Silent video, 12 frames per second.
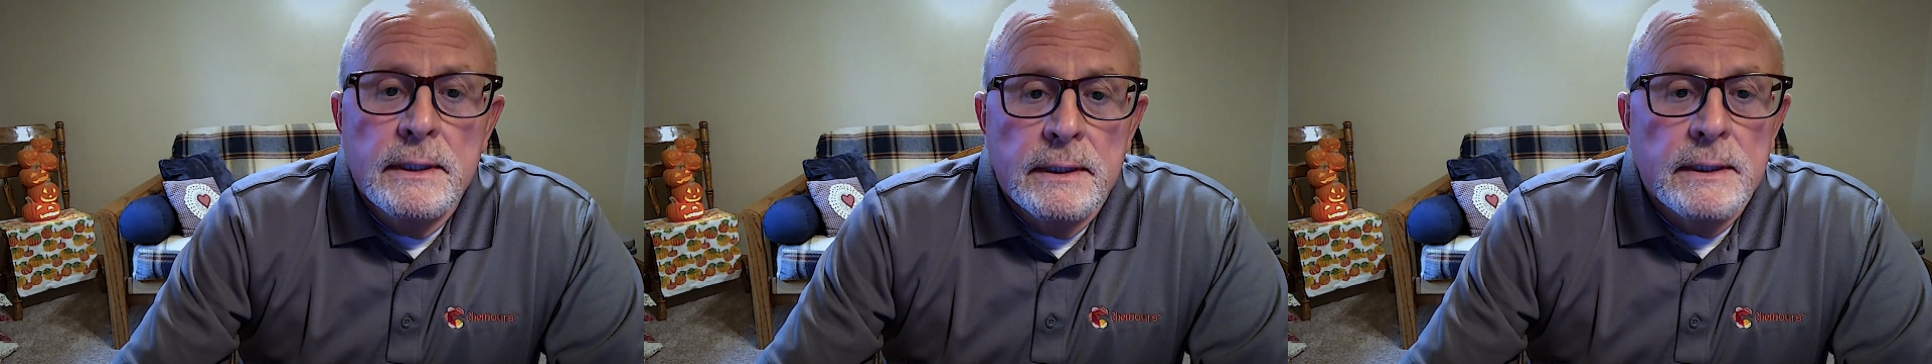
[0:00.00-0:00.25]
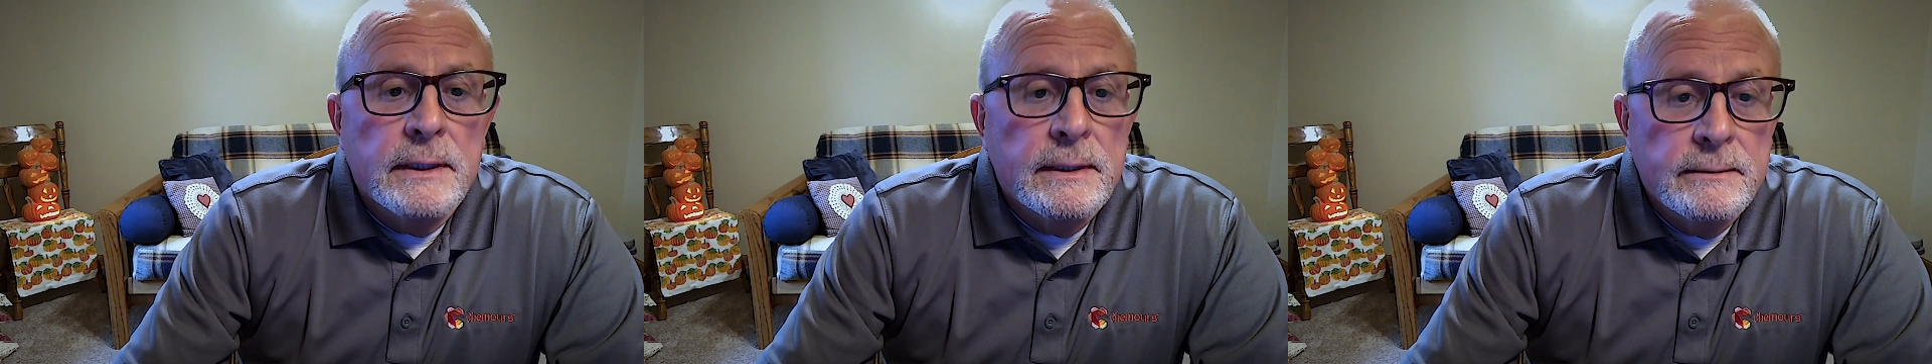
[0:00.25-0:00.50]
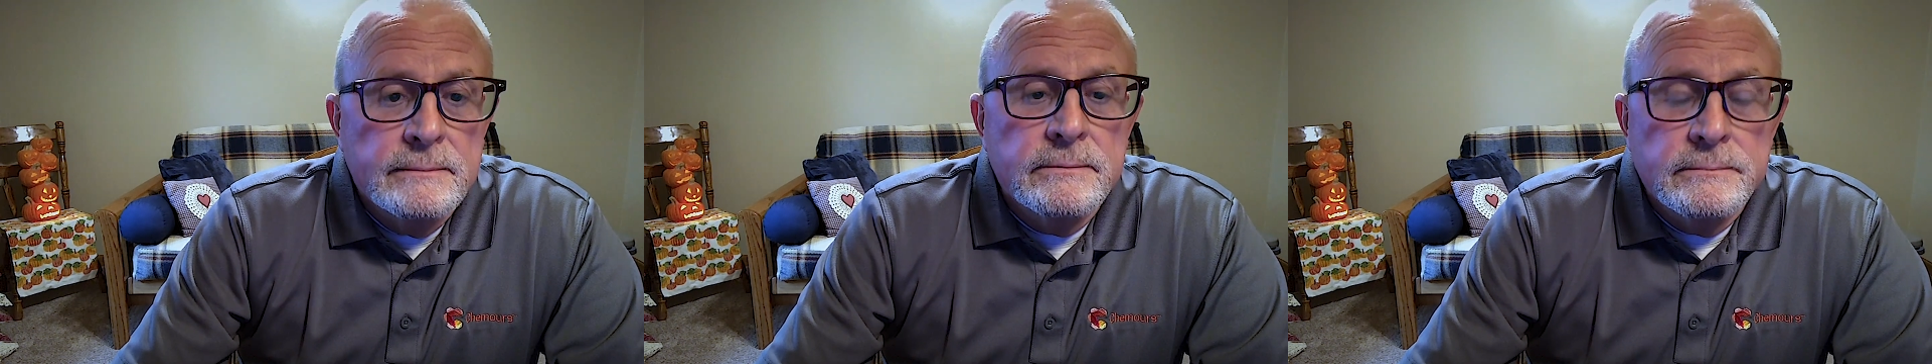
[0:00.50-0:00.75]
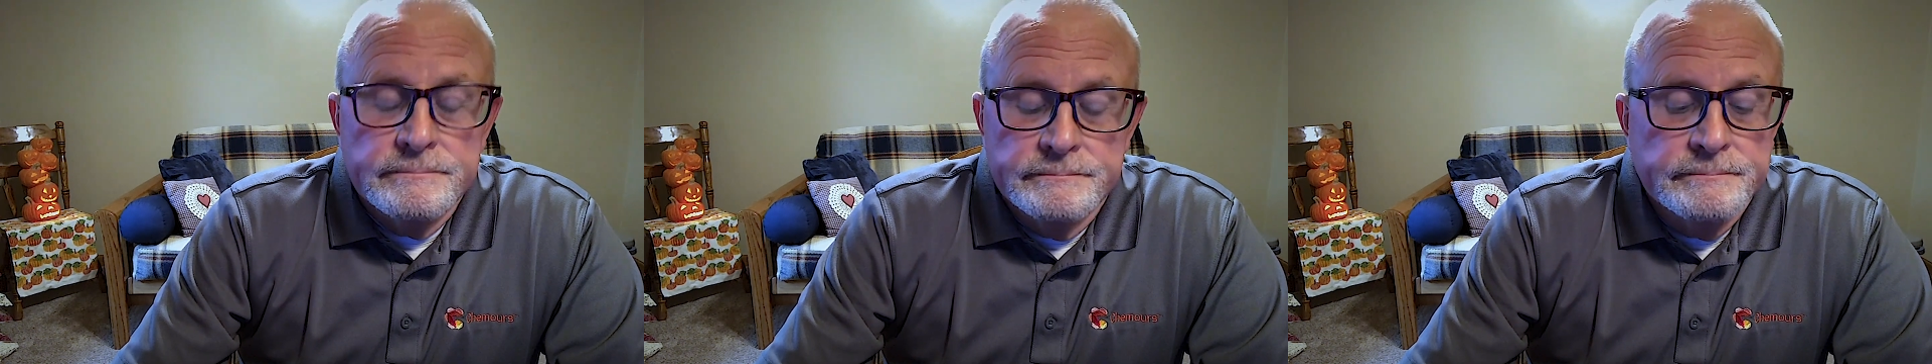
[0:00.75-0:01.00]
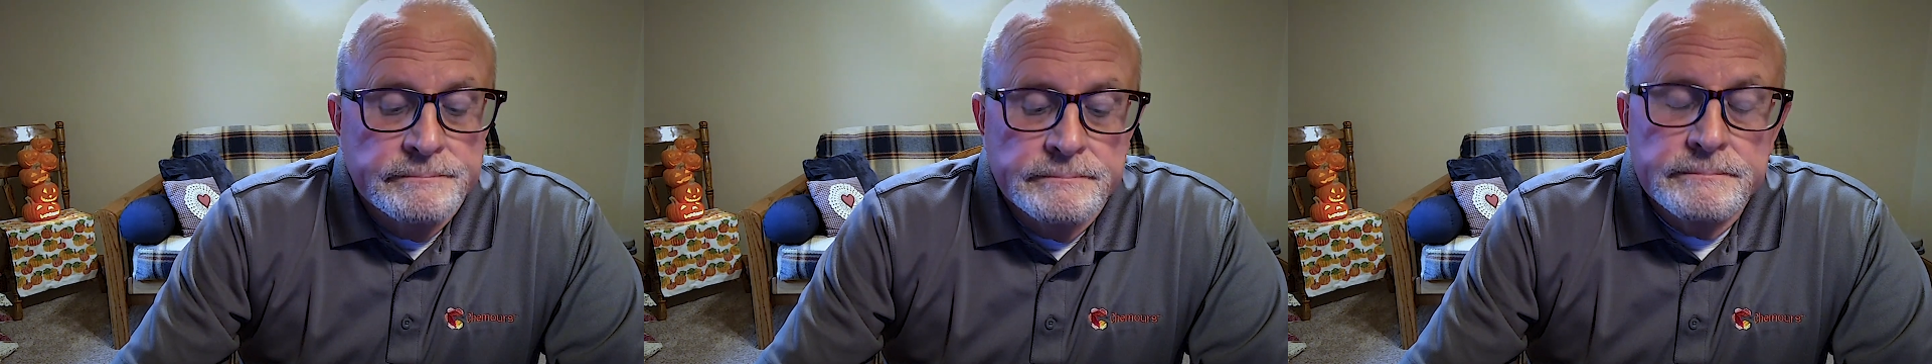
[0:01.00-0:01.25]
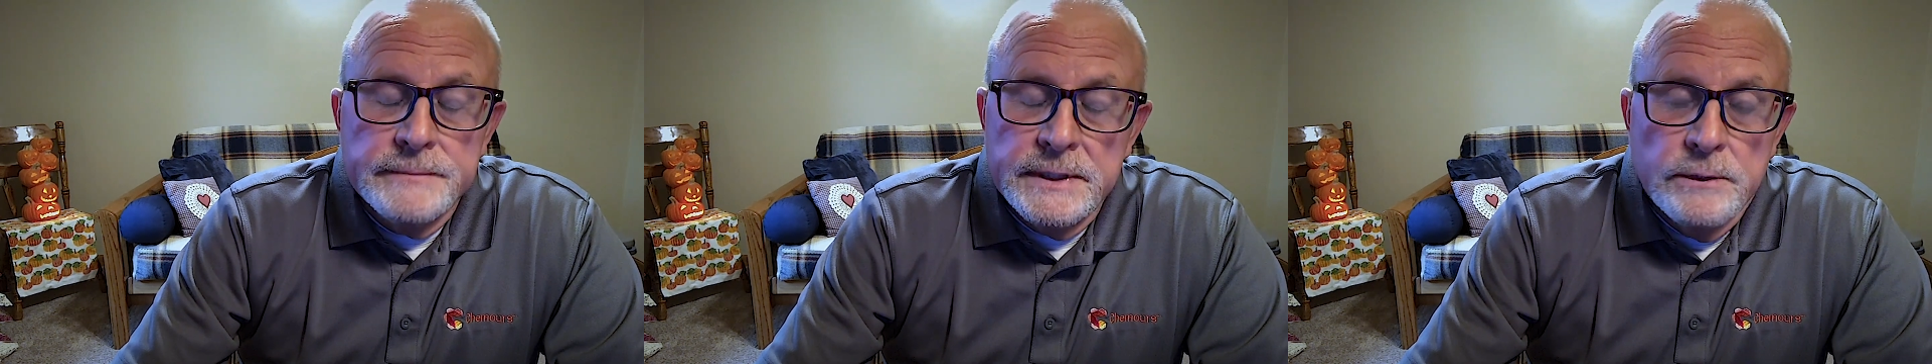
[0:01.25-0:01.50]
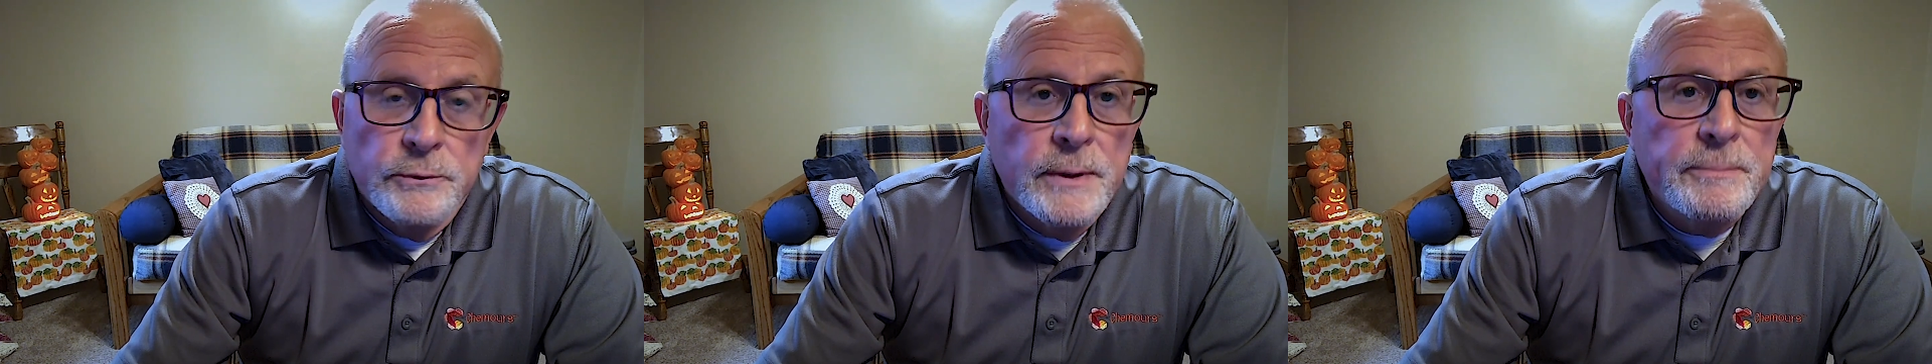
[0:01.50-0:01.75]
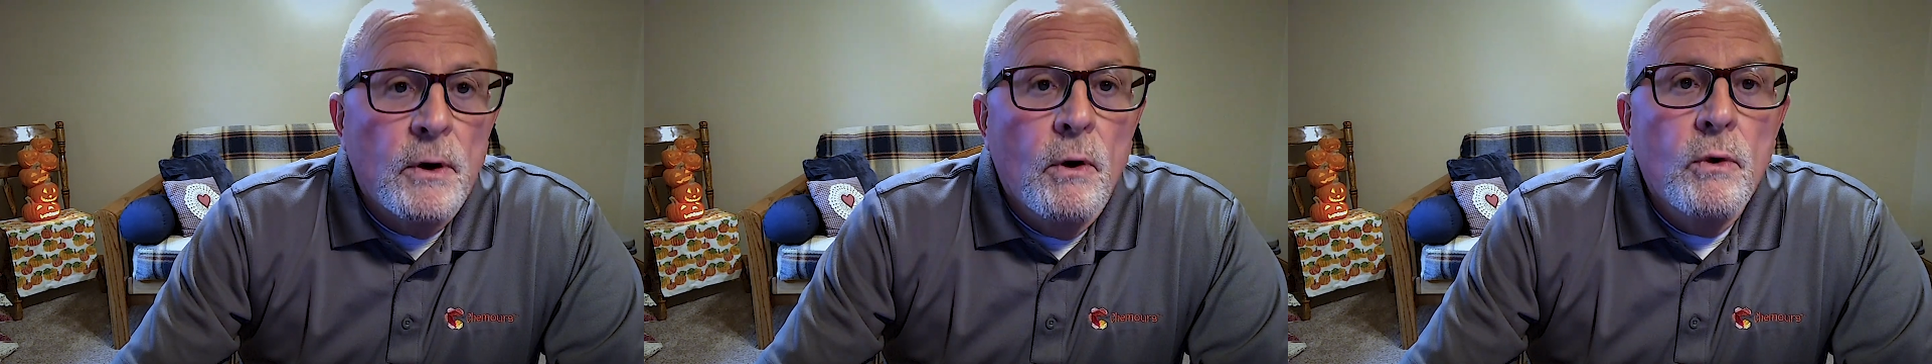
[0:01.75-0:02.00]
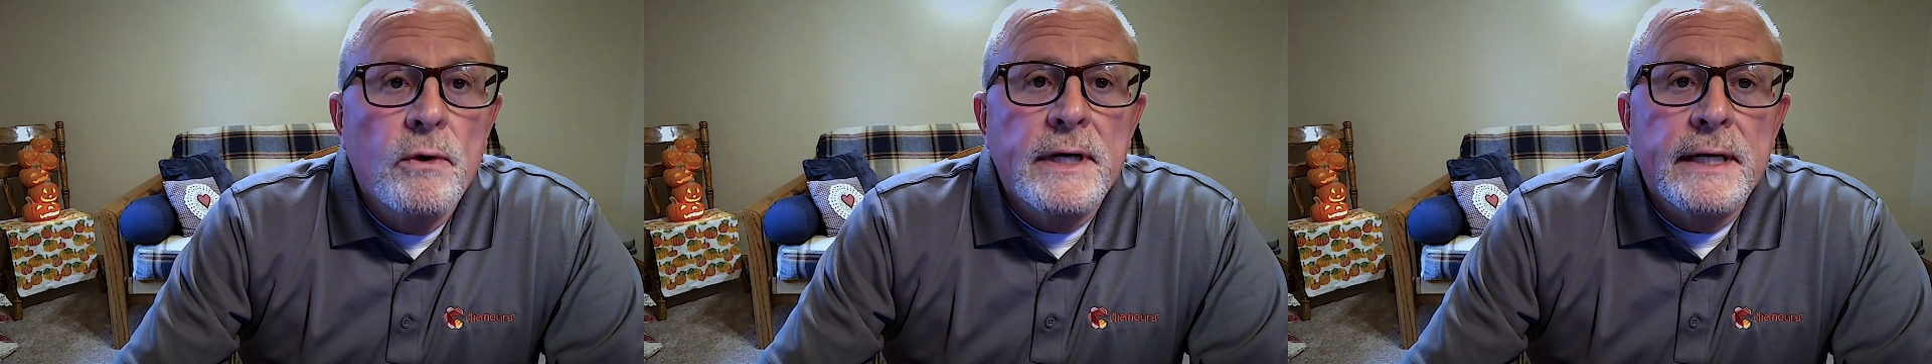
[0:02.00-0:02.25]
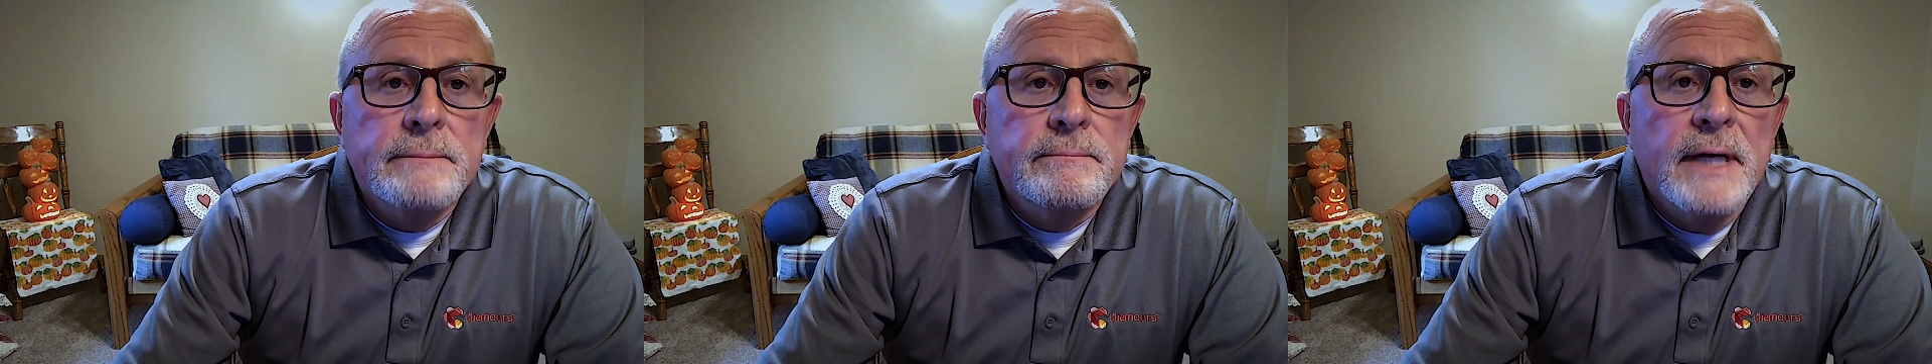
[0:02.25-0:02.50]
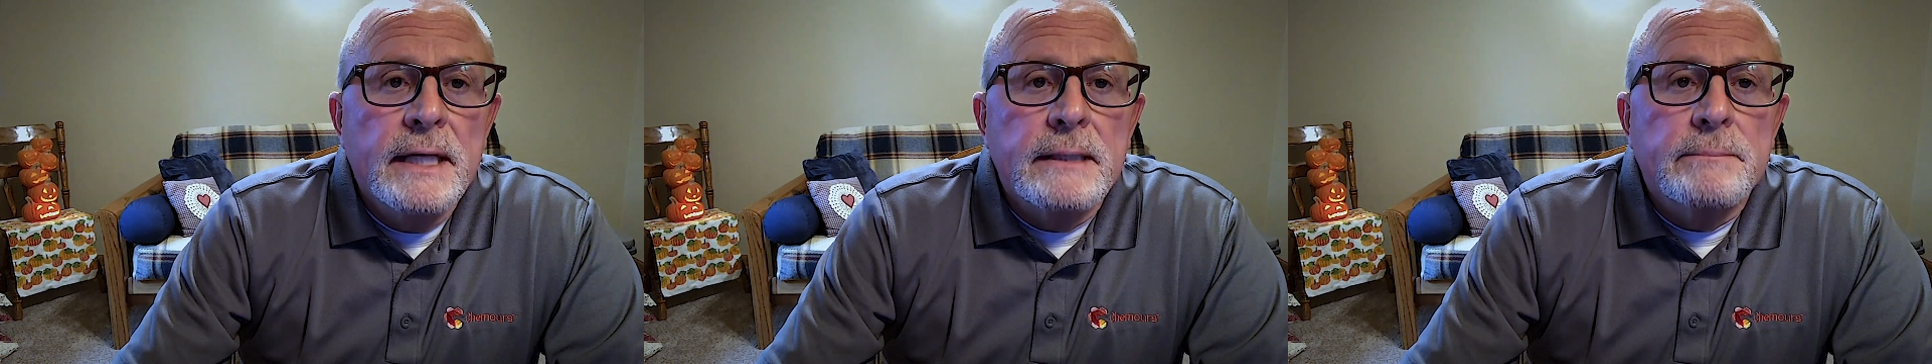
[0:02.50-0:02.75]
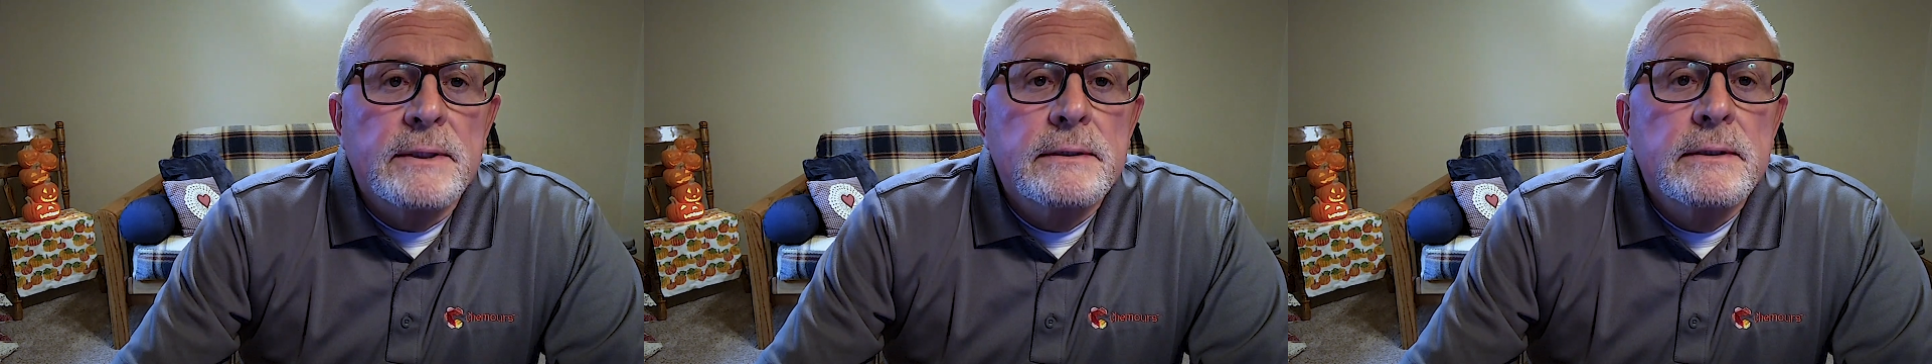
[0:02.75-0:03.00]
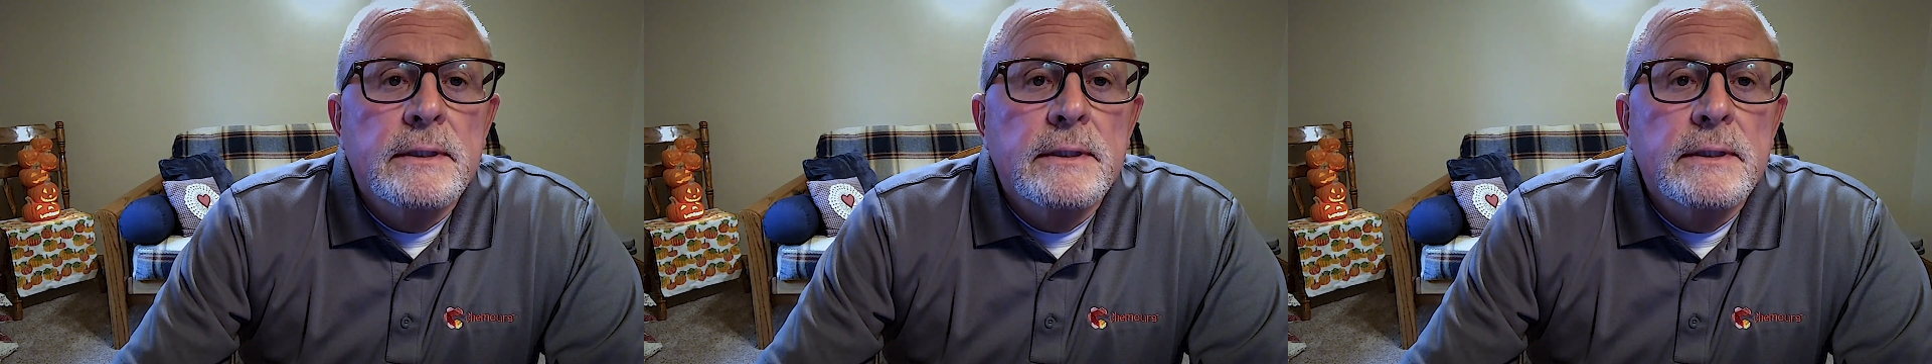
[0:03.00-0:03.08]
rip a hole in that pipe,